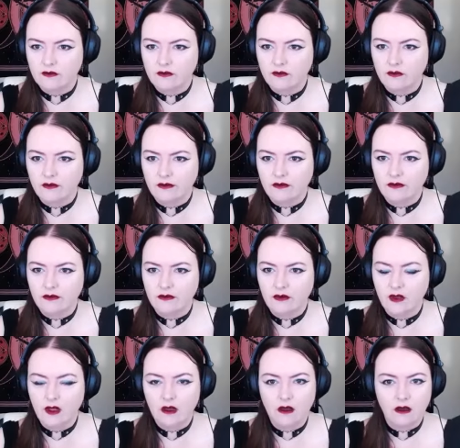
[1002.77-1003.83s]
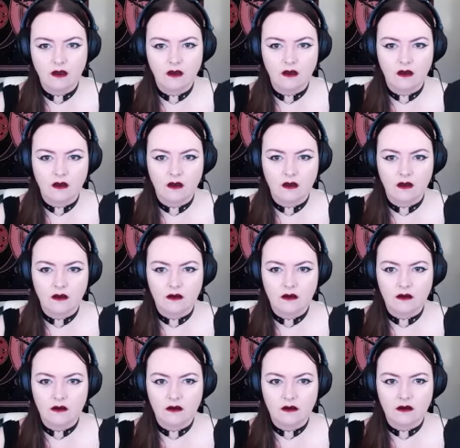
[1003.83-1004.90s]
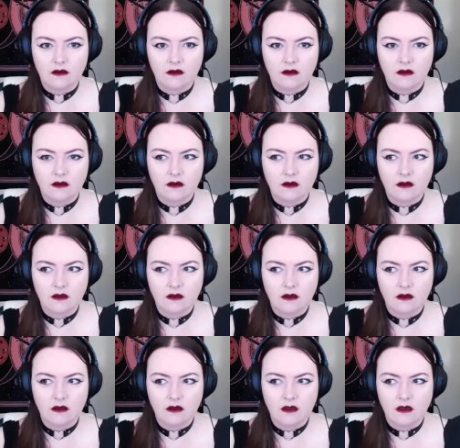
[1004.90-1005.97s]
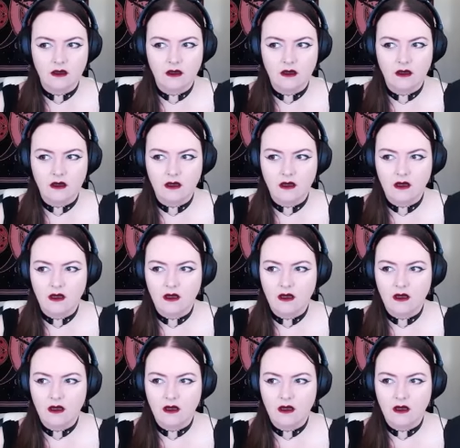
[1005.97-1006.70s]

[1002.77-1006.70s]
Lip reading: Nobody speaks.